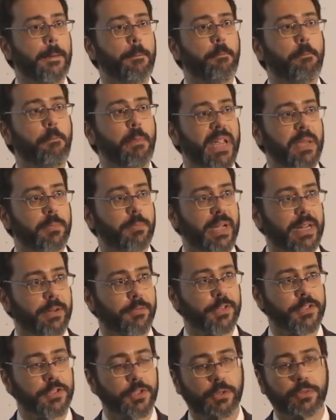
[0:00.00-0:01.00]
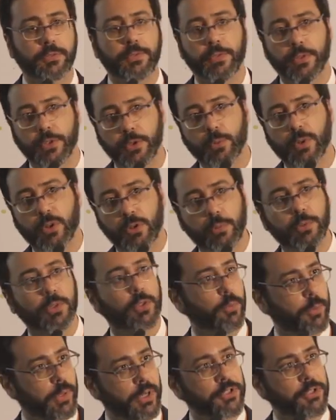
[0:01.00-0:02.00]
main benefits of human-robot
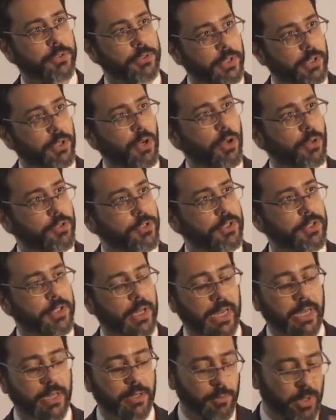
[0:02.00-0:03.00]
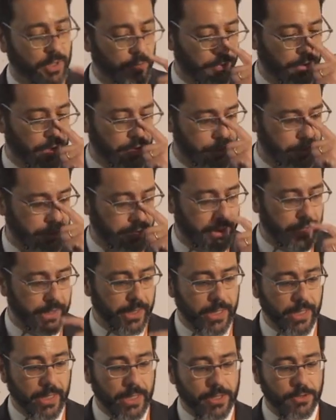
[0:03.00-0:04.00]
cooperation technologies in manufacturing.
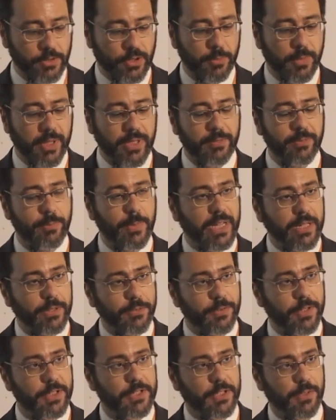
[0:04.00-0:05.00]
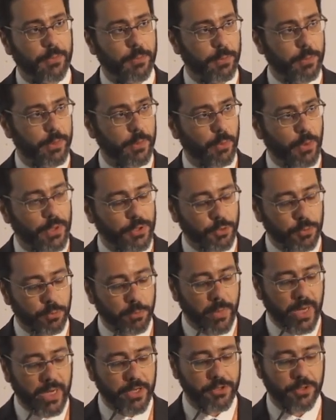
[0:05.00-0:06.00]
So the main benefits, if we want to
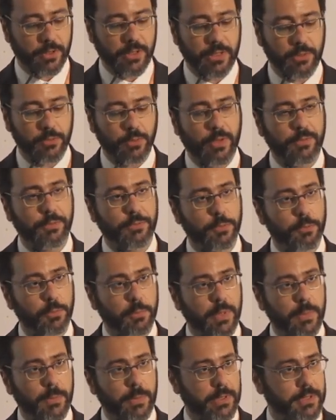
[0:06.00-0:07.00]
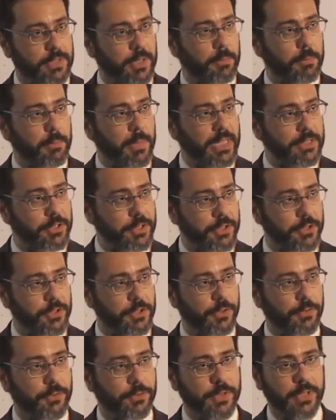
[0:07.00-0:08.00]
measure and to have some metrics
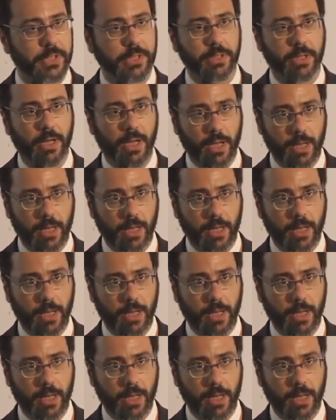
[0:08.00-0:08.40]
of the